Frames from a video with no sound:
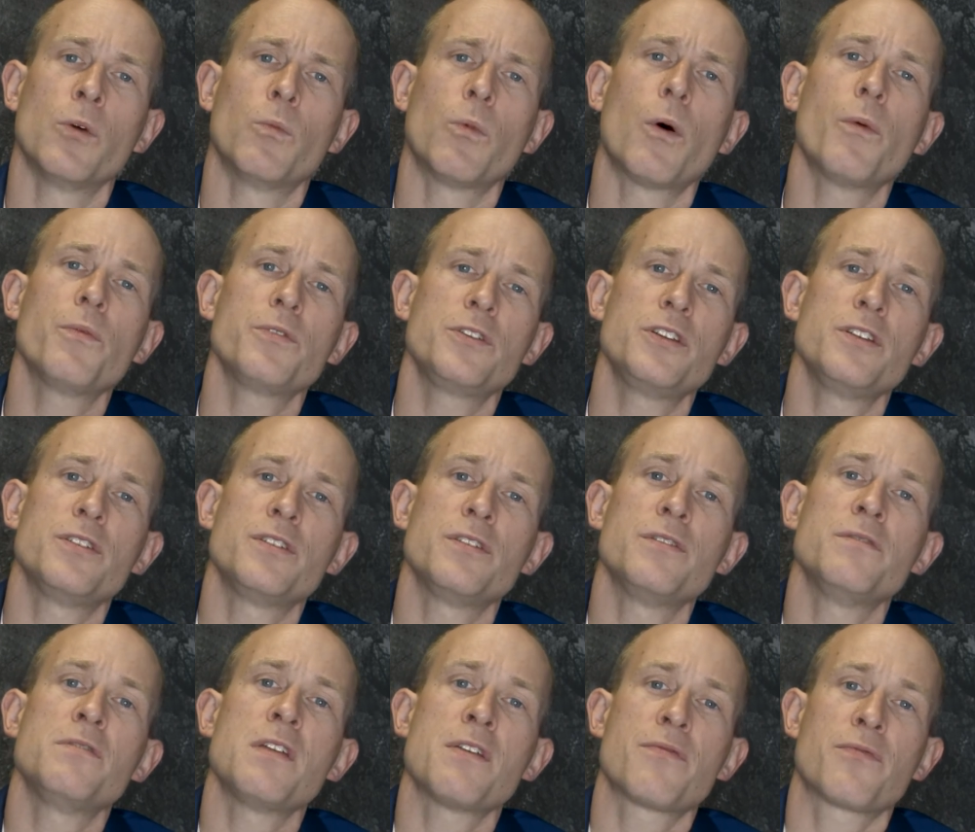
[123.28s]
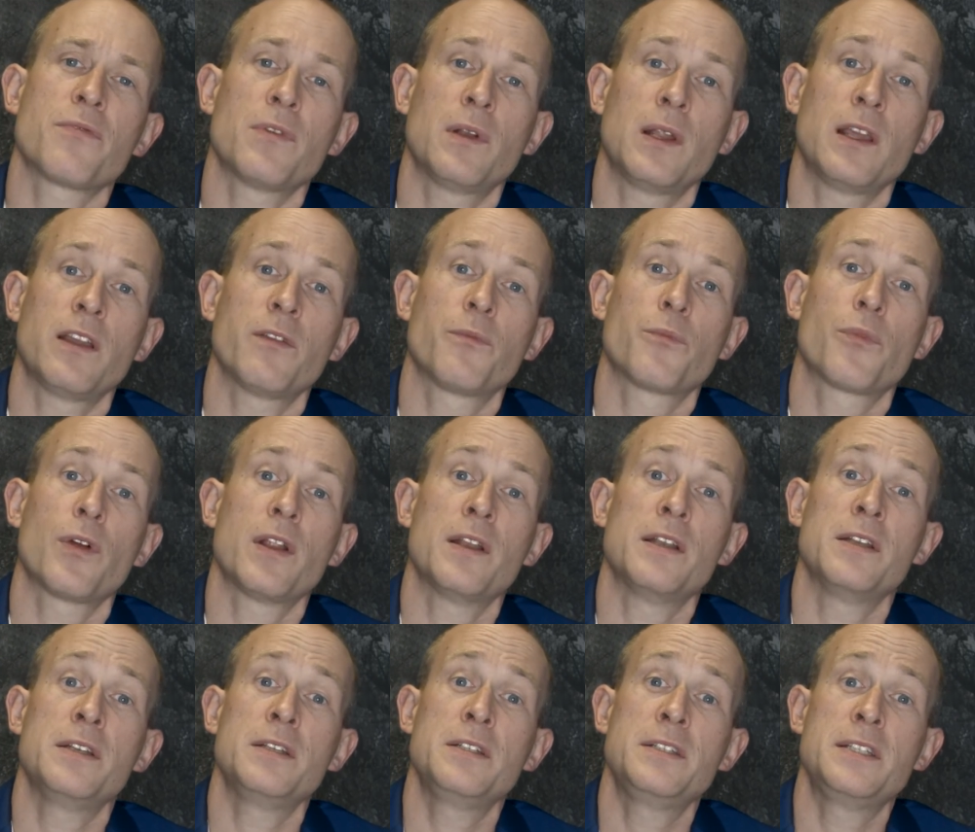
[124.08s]
What would you do differently if
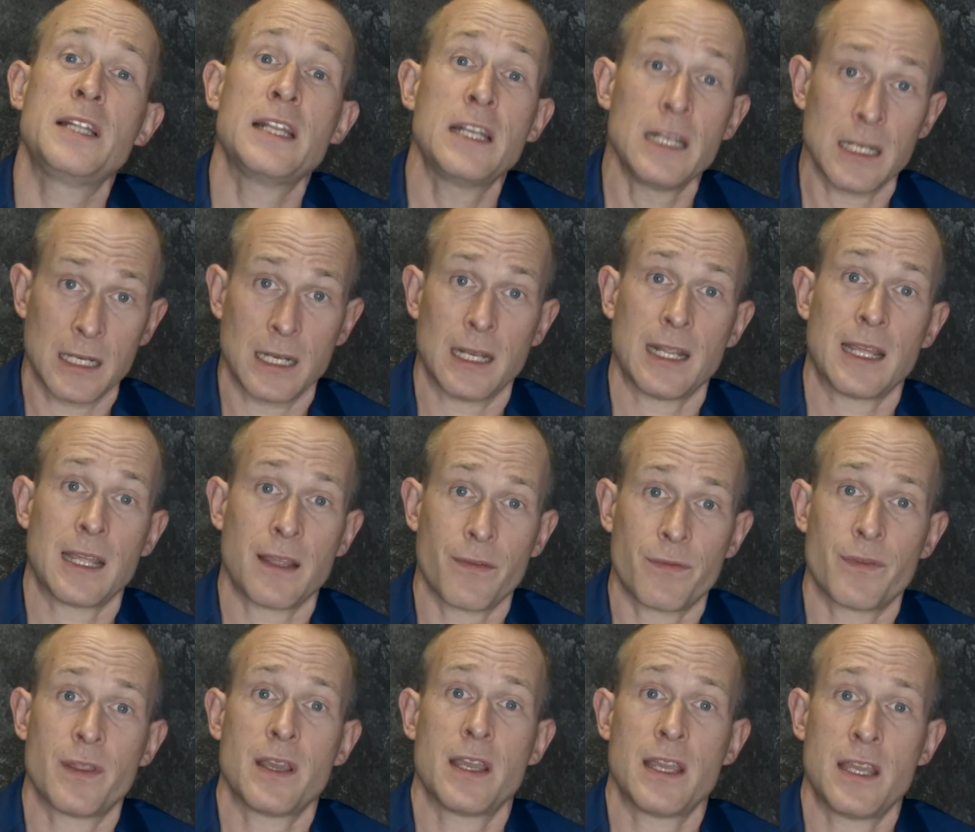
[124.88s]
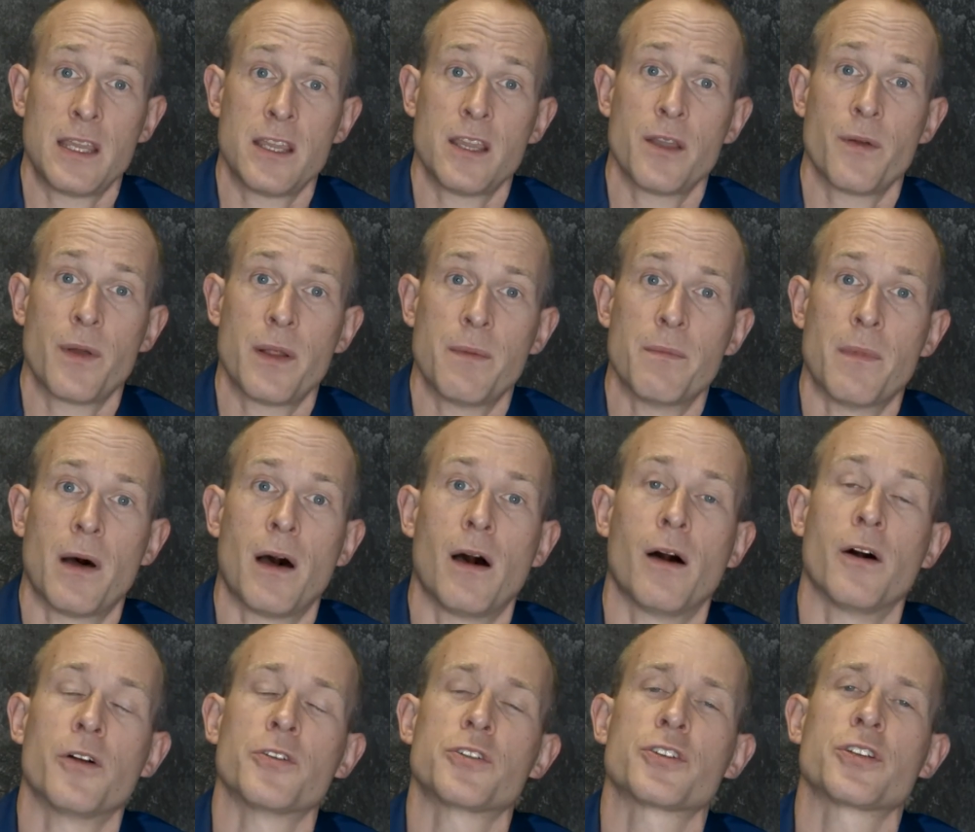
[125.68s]
Britain didn't leave the EU in
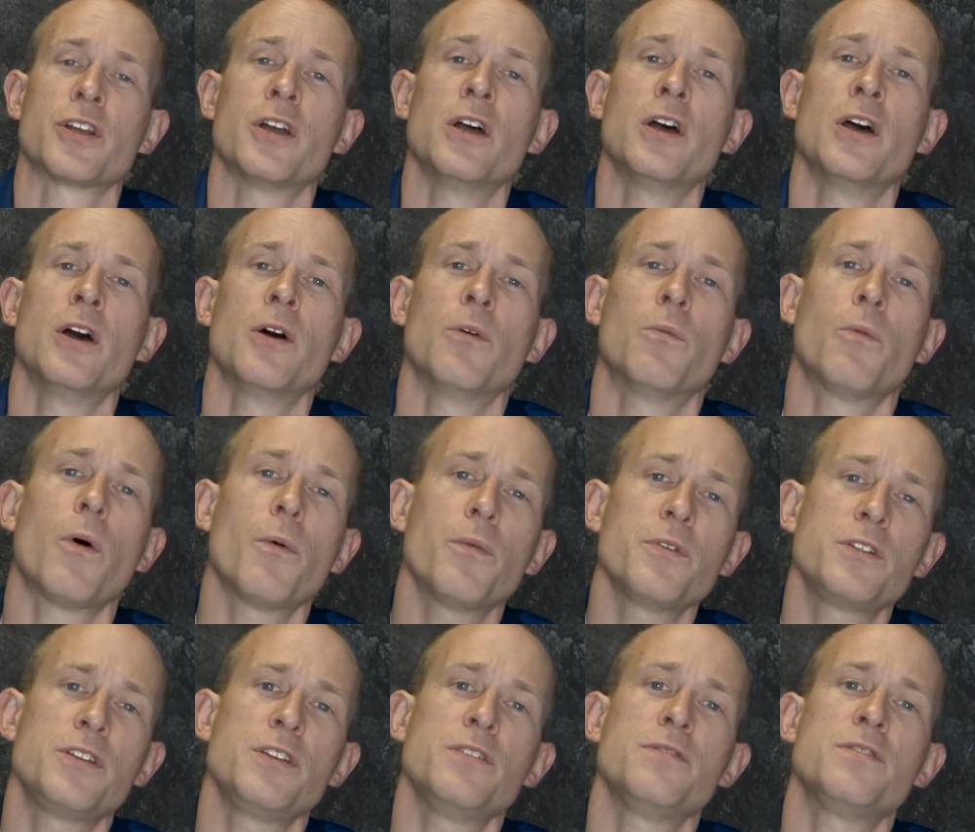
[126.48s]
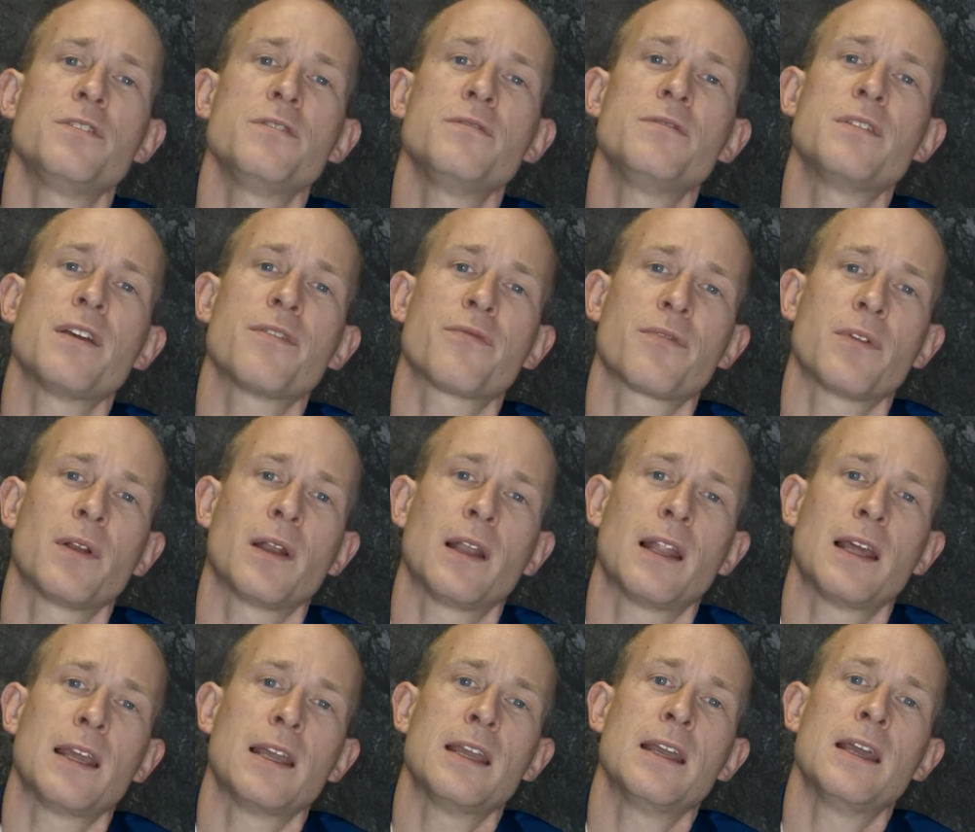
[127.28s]
March? What would you do
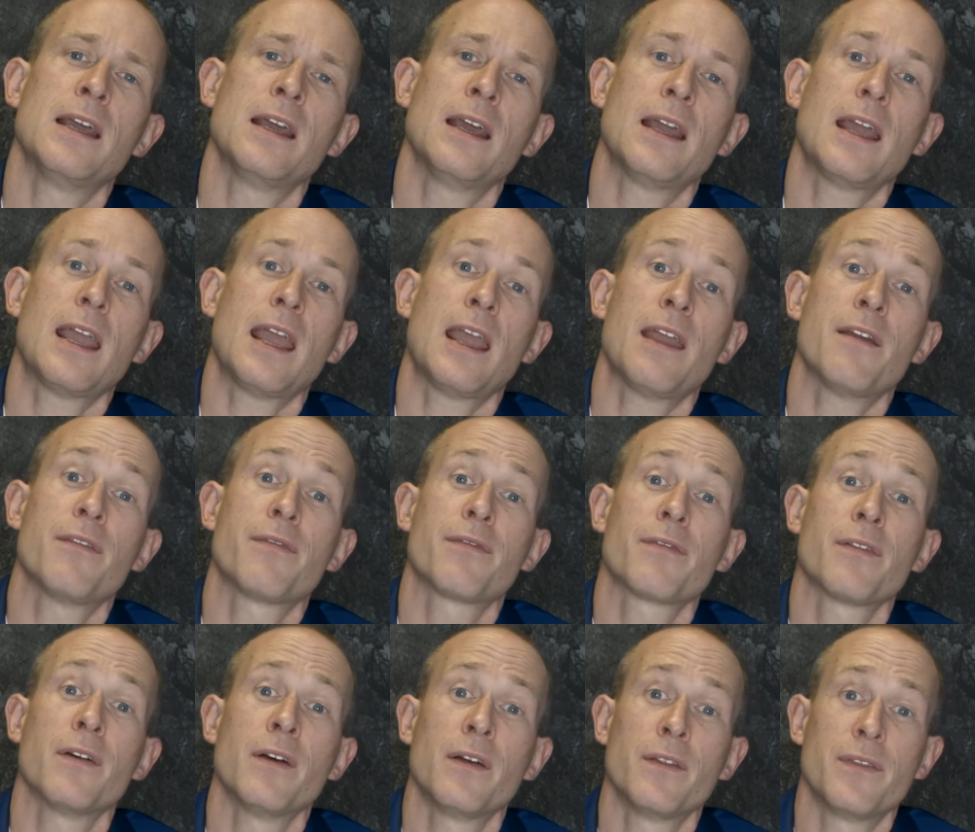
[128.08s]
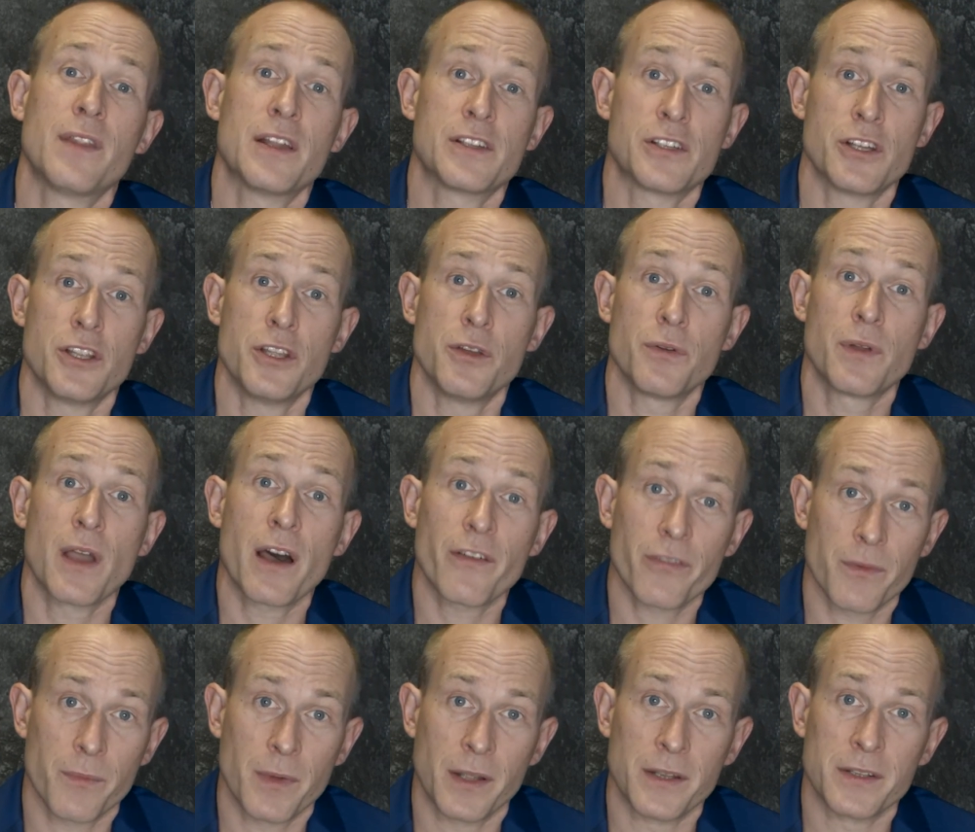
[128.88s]
differently if there's a new
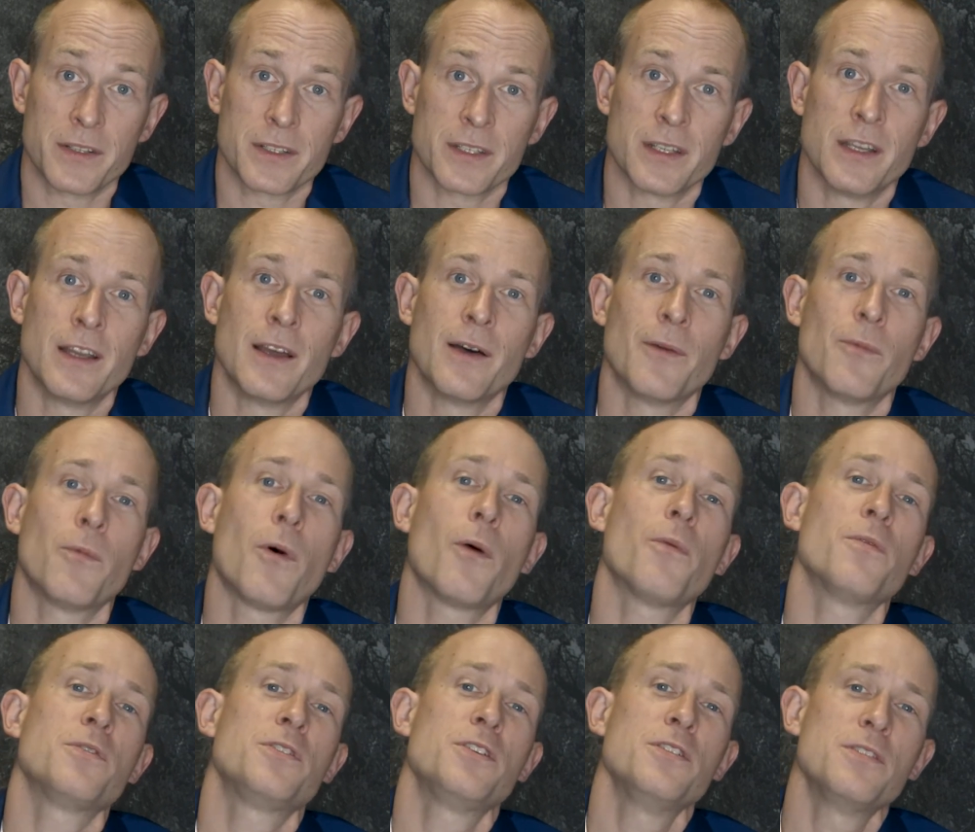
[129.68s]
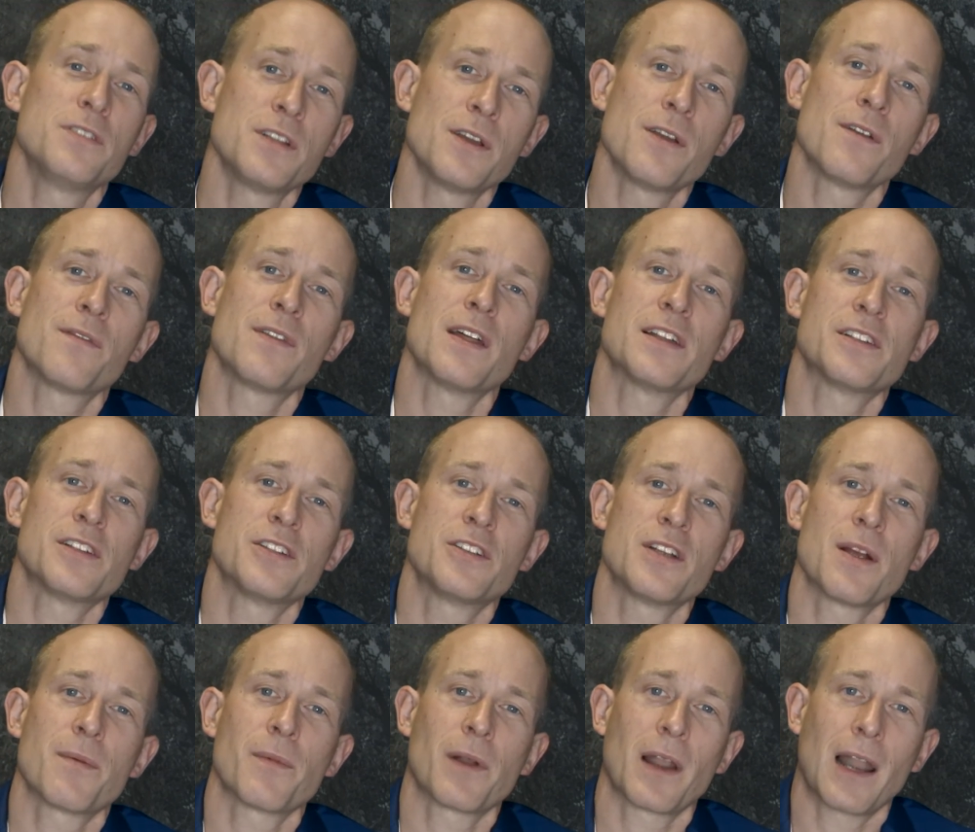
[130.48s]
government? What would you do if there's a
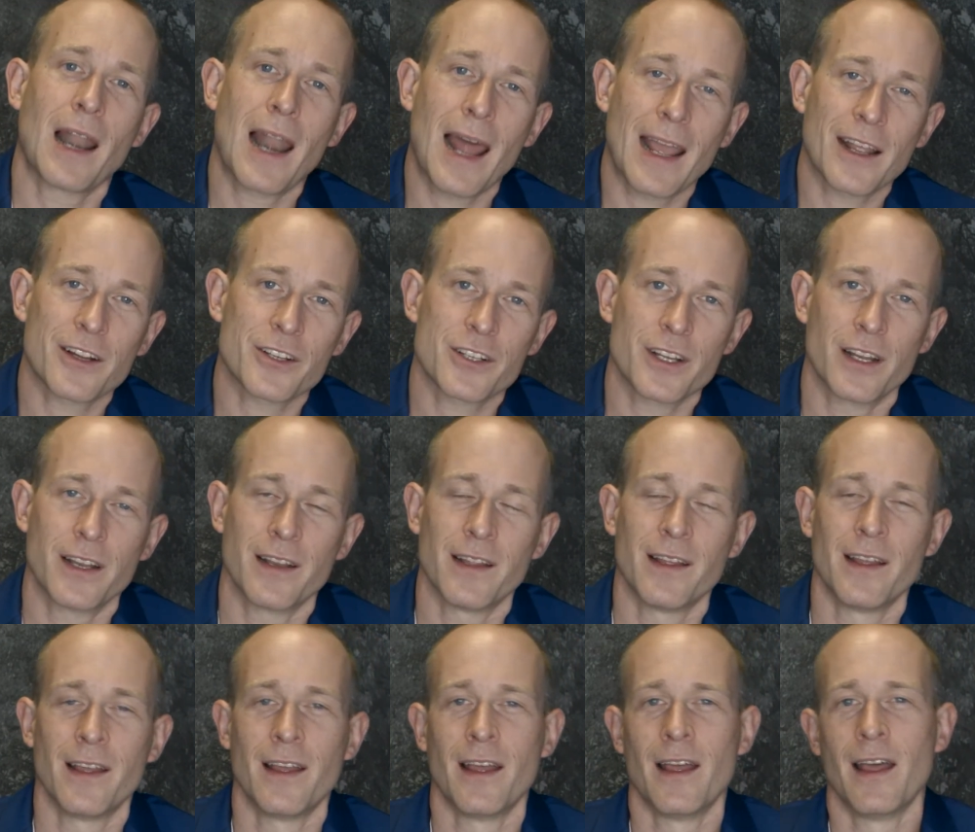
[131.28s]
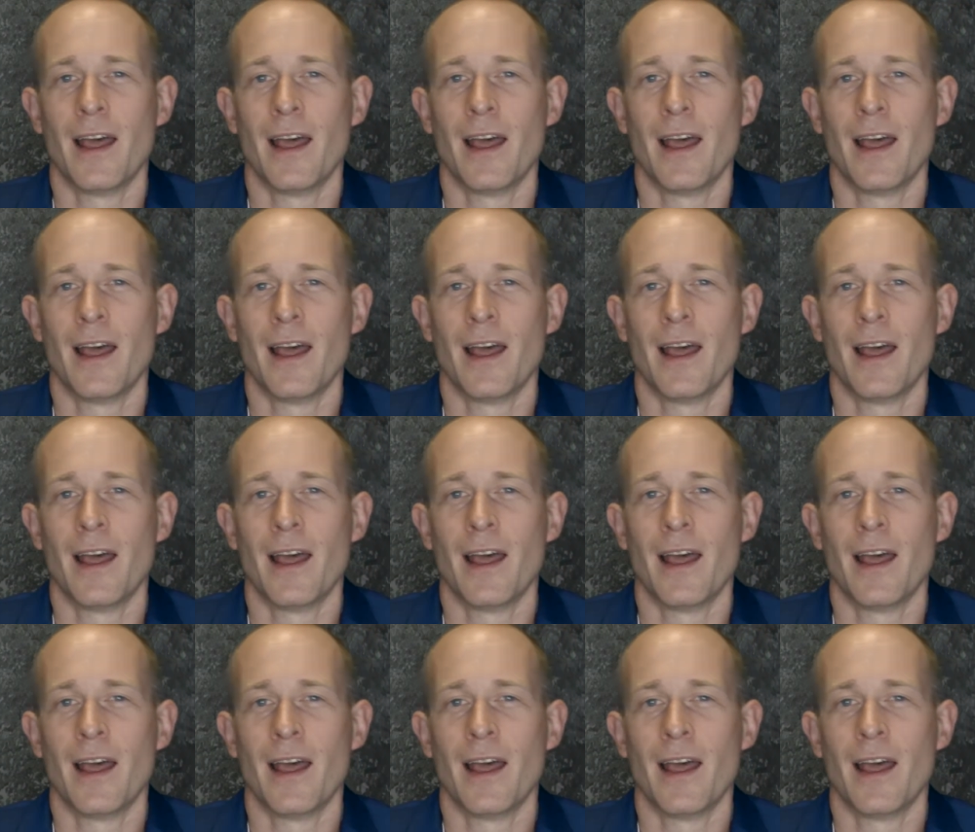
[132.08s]
general election?